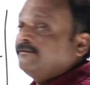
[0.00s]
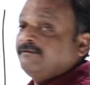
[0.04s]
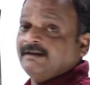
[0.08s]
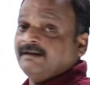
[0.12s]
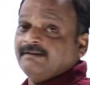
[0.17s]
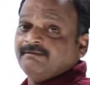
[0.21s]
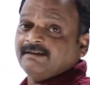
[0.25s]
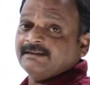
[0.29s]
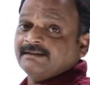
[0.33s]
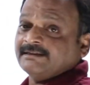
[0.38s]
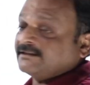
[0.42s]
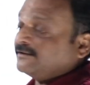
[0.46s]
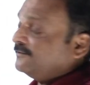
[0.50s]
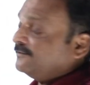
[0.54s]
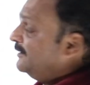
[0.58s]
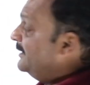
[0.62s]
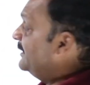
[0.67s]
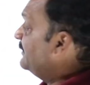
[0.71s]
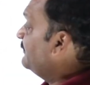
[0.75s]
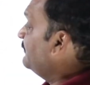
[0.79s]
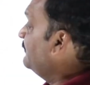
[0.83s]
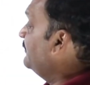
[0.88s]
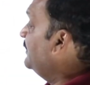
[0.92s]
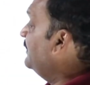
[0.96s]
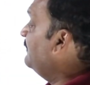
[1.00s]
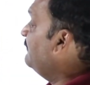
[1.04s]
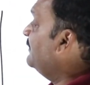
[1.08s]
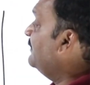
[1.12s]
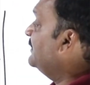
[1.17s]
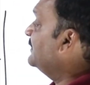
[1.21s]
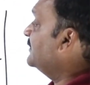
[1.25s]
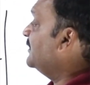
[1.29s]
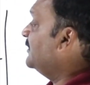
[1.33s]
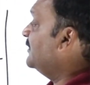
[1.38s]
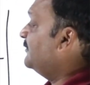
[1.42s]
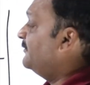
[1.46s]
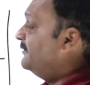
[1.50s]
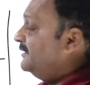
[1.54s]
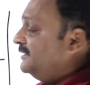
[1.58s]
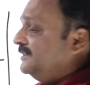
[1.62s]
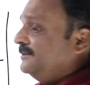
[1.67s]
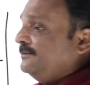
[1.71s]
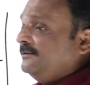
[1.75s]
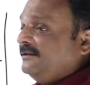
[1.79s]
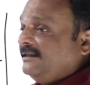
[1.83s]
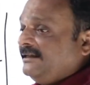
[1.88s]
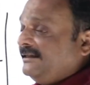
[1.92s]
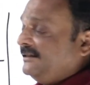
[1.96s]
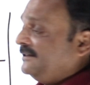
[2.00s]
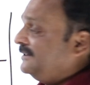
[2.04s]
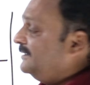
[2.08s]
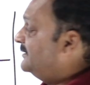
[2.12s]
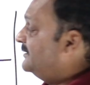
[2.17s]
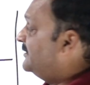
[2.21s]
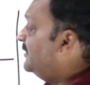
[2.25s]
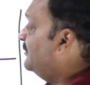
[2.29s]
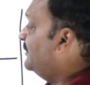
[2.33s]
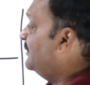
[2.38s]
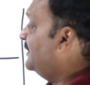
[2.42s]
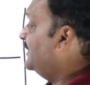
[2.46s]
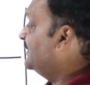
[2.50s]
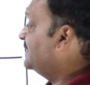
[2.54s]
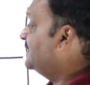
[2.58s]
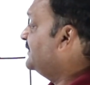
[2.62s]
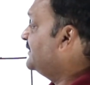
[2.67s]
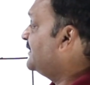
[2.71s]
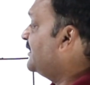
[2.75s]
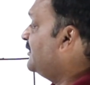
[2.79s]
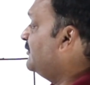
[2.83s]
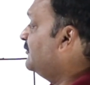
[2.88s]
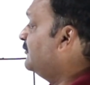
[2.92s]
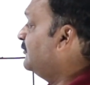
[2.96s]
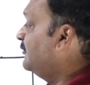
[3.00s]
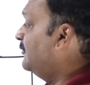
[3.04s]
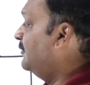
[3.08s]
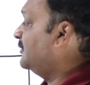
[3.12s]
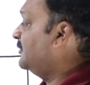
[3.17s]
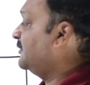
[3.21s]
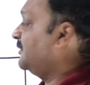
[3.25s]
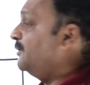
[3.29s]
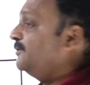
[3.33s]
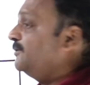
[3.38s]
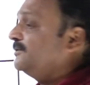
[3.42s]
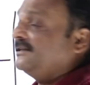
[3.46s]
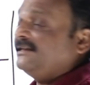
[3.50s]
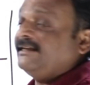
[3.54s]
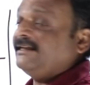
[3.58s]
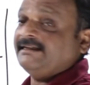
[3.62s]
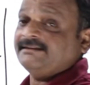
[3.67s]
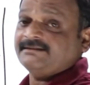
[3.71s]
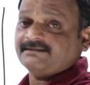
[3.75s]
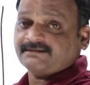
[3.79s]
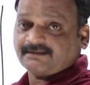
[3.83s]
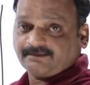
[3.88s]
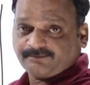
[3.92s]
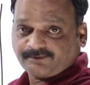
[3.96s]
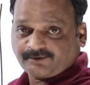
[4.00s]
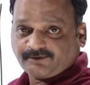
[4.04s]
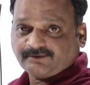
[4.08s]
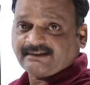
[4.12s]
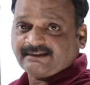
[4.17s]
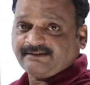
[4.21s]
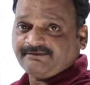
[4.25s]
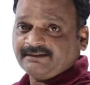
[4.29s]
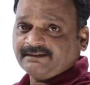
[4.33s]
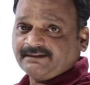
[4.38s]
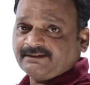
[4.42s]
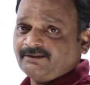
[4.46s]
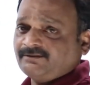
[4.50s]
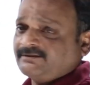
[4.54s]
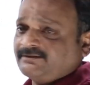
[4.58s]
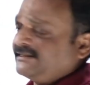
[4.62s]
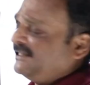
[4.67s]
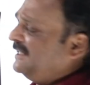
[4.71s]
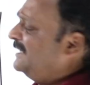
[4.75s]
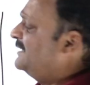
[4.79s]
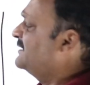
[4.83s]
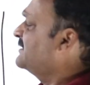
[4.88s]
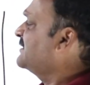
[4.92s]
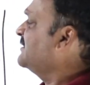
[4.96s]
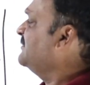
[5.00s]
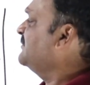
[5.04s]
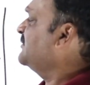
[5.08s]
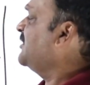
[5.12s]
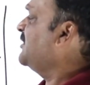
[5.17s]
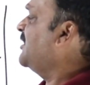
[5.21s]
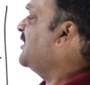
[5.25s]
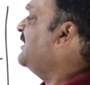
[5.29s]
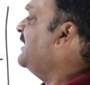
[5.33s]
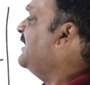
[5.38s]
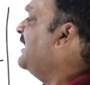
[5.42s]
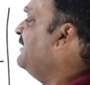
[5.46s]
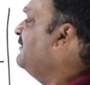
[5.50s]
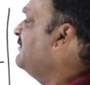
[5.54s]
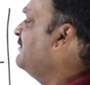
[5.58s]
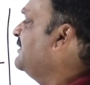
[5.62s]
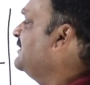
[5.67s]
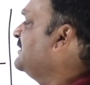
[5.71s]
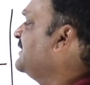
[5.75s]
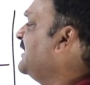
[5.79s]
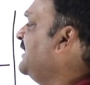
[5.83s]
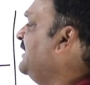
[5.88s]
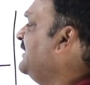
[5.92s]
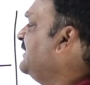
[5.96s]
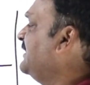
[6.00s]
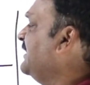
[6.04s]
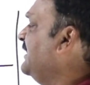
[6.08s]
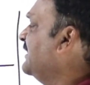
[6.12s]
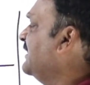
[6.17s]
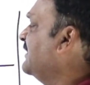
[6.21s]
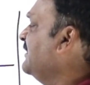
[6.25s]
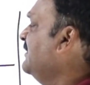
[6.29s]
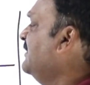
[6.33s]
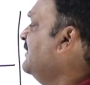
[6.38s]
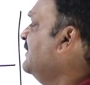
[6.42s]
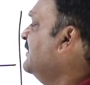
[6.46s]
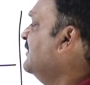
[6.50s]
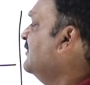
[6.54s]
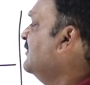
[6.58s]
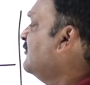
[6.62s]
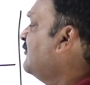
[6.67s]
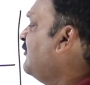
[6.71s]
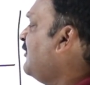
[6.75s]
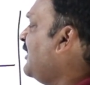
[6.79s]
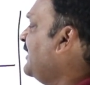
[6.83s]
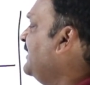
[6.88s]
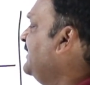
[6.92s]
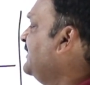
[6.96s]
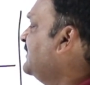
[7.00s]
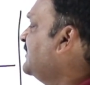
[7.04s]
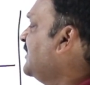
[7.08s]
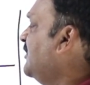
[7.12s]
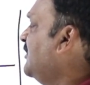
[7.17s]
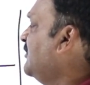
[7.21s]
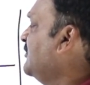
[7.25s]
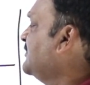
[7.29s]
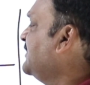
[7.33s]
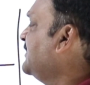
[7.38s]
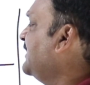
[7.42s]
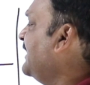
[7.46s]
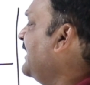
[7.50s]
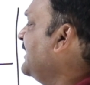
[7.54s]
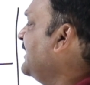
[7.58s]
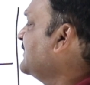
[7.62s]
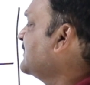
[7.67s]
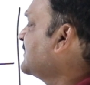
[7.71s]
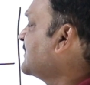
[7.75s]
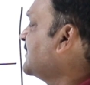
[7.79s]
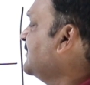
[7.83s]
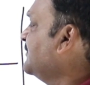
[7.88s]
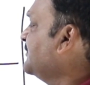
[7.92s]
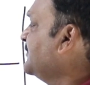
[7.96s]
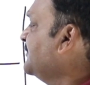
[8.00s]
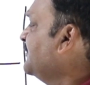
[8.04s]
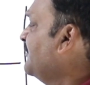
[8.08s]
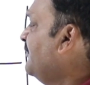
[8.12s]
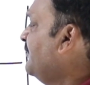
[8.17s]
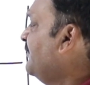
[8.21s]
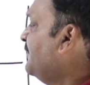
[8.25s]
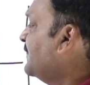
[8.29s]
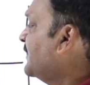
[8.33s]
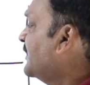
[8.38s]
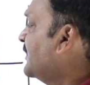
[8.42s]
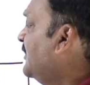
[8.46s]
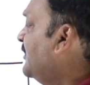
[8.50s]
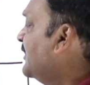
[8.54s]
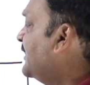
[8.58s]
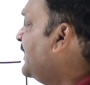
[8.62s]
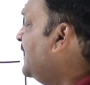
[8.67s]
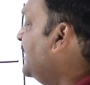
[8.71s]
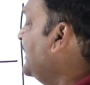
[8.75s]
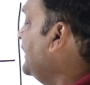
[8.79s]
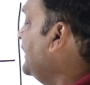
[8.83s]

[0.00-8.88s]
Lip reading: wavelength of light. Wavelength of visible light is how much? Is around 4,000 angstroms to 7,000 angstroms. On an average, I'll take 5,000 angstroms. Okay,